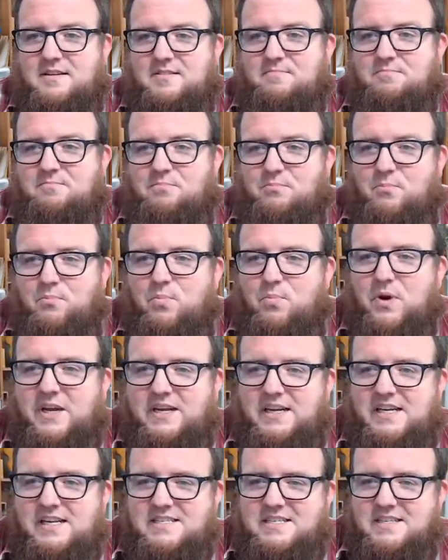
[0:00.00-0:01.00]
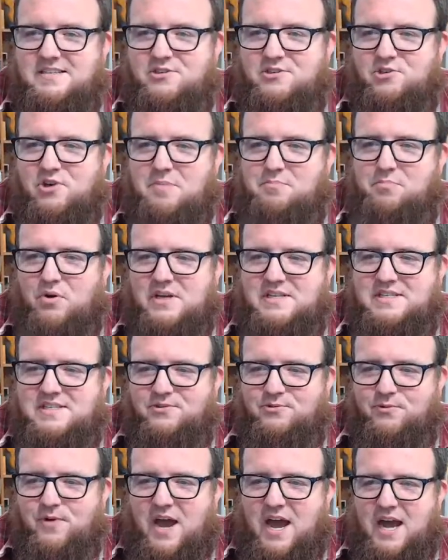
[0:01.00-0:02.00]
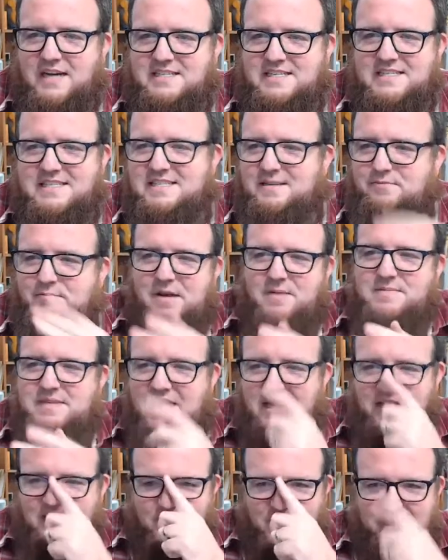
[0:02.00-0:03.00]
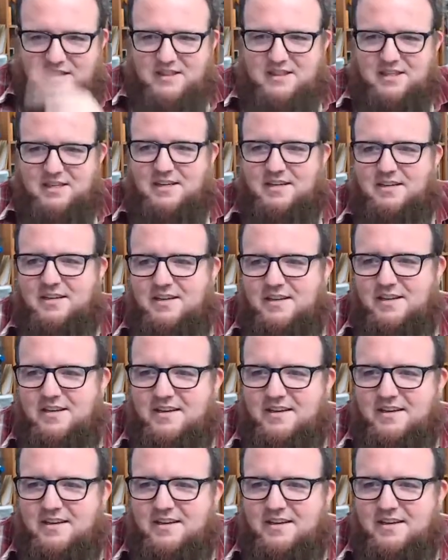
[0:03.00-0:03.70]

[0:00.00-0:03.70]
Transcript: Brickanista, try pretzel rocks. Sometimes I look at the...